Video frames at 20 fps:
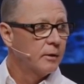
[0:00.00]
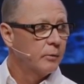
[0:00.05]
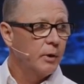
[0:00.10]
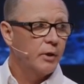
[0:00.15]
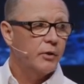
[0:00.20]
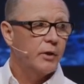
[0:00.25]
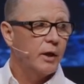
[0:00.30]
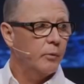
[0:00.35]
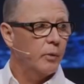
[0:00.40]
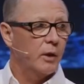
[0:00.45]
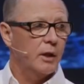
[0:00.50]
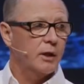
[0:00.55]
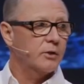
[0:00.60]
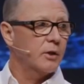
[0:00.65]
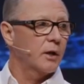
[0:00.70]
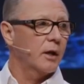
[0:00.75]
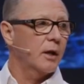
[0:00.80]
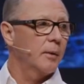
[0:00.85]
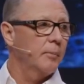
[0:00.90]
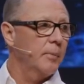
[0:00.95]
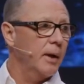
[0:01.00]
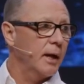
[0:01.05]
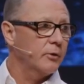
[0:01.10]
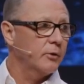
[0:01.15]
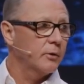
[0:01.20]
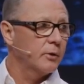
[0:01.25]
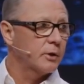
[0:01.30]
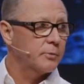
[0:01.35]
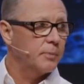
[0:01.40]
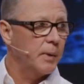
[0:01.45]
We think, well, he's going to come
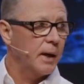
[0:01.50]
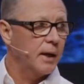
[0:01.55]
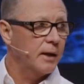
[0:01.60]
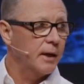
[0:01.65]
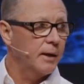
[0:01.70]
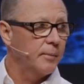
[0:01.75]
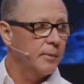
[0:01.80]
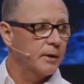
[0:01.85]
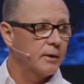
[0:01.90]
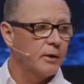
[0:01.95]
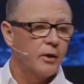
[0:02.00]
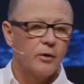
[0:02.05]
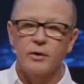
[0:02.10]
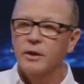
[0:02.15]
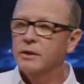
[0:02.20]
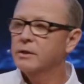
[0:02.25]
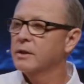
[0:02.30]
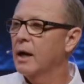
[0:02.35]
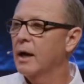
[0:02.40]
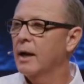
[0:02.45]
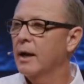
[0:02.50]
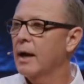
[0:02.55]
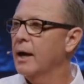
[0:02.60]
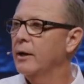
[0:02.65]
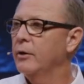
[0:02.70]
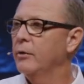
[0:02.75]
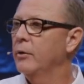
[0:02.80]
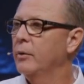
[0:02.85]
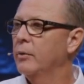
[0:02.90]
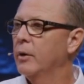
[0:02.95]
back through this pandemic. No, he's not.
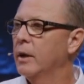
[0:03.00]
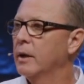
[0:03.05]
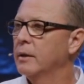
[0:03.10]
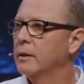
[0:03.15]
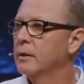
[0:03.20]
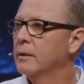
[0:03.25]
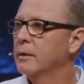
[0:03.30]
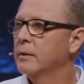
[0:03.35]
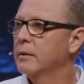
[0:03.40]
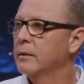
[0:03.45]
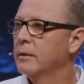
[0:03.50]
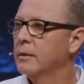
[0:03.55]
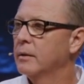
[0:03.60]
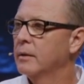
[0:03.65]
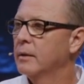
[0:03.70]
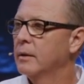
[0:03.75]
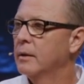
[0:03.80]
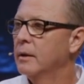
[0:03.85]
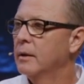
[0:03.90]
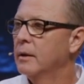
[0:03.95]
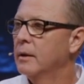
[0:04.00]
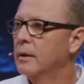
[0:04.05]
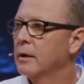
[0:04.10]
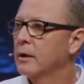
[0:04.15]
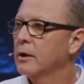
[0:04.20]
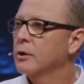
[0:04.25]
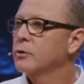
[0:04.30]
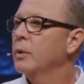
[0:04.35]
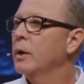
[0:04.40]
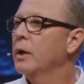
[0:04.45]
I knew he wasn't.
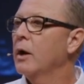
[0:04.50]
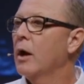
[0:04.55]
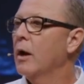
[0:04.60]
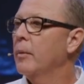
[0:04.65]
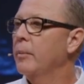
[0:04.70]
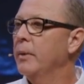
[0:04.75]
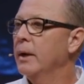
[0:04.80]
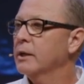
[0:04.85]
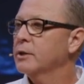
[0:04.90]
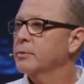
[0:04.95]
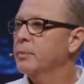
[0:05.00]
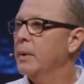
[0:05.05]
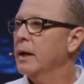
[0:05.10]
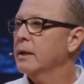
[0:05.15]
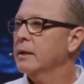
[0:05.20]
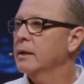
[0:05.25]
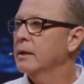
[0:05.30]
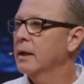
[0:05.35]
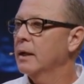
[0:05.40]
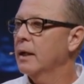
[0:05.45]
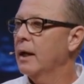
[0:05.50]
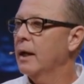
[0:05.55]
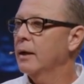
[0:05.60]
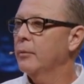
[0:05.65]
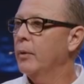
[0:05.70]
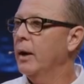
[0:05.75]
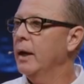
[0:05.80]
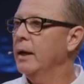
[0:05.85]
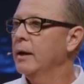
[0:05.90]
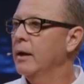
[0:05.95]
Because we'd all be expecting it,
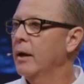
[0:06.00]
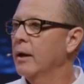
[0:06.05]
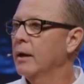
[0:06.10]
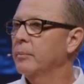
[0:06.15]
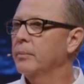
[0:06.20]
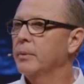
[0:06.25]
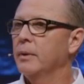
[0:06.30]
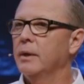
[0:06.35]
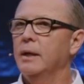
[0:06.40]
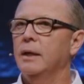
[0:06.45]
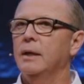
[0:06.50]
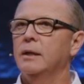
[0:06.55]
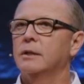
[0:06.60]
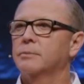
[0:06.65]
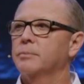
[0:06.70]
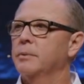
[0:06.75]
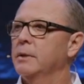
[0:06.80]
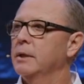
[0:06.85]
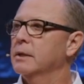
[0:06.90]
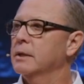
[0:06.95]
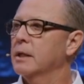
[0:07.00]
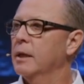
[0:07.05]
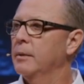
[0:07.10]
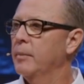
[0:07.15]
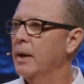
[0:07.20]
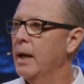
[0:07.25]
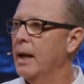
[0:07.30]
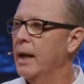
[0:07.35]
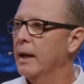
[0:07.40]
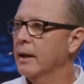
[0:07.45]
like waiting on it. Please, please
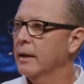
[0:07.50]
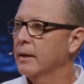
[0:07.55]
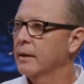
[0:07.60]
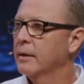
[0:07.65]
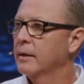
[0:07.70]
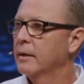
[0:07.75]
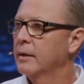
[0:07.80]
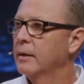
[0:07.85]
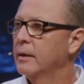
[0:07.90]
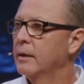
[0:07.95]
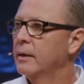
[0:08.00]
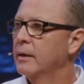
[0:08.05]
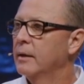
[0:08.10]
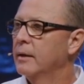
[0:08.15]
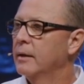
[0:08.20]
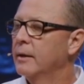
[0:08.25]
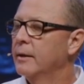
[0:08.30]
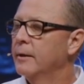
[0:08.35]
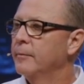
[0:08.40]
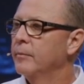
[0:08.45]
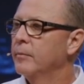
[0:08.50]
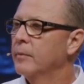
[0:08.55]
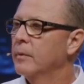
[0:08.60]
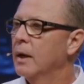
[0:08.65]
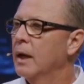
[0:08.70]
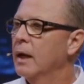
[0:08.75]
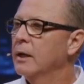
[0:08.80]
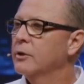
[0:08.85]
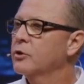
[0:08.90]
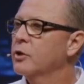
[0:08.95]
come back.
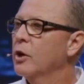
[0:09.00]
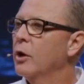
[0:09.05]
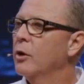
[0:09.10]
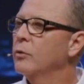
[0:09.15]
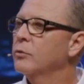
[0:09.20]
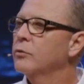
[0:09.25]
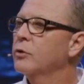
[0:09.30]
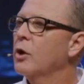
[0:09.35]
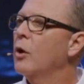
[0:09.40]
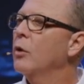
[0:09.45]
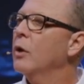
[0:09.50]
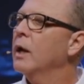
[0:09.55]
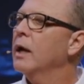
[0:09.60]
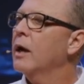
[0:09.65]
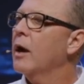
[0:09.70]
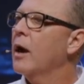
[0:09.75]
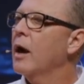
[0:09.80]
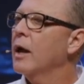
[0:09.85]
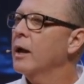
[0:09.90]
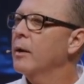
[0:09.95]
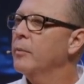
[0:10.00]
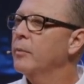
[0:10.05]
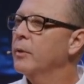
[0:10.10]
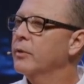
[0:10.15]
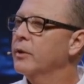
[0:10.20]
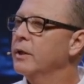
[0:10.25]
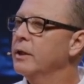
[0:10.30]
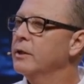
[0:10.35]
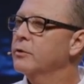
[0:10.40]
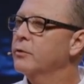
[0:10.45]
And so don't get caught up
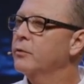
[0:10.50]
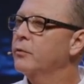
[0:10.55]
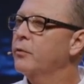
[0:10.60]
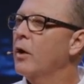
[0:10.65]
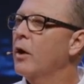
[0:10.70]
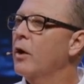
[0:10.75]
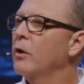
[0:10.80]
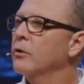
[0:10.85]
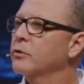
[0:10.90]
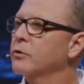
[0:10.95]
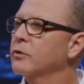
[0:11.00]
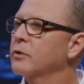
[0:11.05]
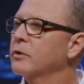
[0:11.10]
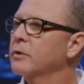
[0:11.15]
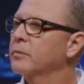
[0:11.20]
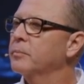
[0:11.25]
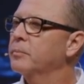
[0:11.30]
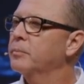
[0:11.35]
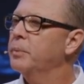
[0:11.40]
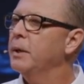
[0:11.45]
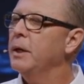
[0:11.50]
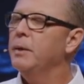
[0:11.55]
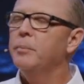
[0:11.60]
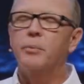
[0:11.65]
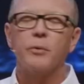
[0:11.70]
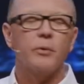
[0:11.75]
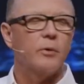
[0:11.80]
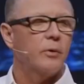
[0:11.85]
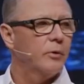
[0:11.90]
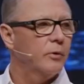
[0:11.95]
with these false
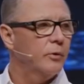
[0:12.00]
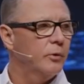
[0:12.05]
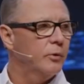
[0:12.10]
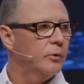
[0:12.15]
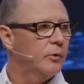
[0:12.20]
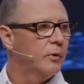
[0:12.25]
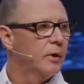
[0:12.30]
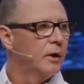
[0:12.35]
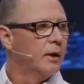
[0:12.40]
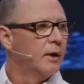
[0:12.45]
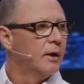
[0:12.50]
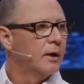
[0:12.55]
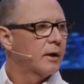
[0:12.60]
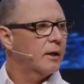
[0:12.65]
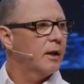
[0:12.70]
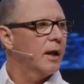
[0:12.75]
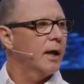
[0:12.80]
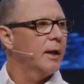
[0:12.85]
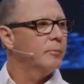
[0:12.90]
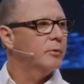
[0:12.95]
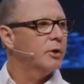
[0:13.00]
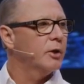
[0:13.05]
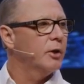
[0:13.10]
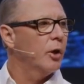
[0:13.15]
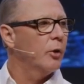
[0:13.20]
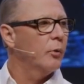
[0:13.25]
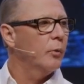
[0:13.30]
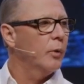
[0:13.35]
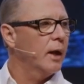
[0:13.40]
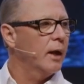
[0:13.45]
people who claim to
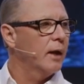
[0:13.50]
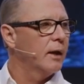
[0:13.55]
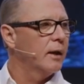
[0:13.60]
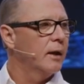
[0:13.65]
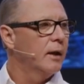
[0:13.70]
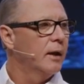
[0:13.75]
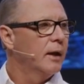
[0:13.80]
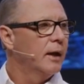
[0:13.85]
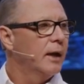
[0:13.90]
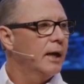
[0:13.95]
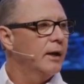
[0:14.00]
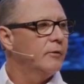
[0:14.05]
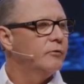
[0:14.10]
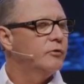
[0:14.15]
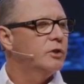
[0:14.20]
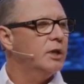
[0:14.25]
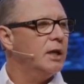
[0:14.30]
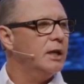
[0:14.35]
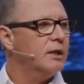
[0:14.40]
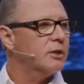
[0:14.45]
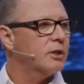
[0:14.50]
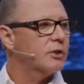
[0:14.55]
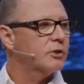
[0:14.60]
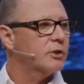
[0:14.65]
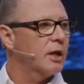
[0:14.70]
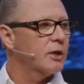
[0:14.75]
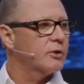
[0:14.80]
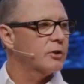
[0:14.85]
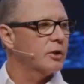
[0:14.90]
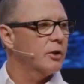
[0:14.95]
know when. If Jesus
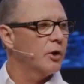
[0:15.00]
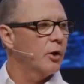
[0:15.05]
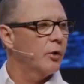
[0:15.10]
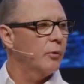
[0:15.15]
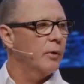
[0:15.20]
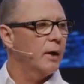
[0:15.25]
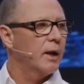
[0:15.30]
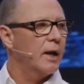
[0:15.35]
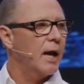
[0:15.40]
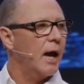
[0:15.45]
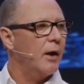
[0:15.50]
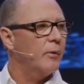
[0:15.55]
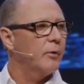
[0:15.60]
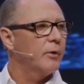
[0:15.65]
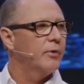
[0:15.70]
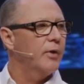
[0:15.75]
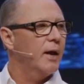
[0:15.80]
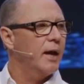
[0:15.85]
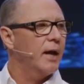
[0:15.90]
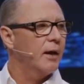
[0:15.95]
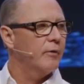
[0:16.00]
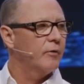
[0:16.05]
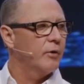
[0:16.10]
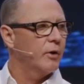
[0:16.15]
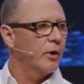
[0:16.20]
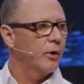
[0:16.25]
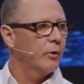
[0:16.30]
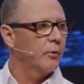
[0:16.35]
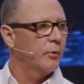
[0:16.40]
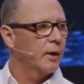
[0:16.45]
doesn't know when, how would they
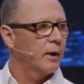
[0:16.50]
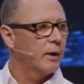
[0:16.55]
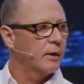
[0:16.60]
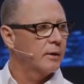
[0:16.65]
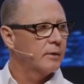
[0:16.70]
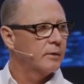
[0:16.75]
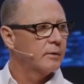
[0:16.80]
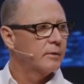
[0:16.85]
ever know when?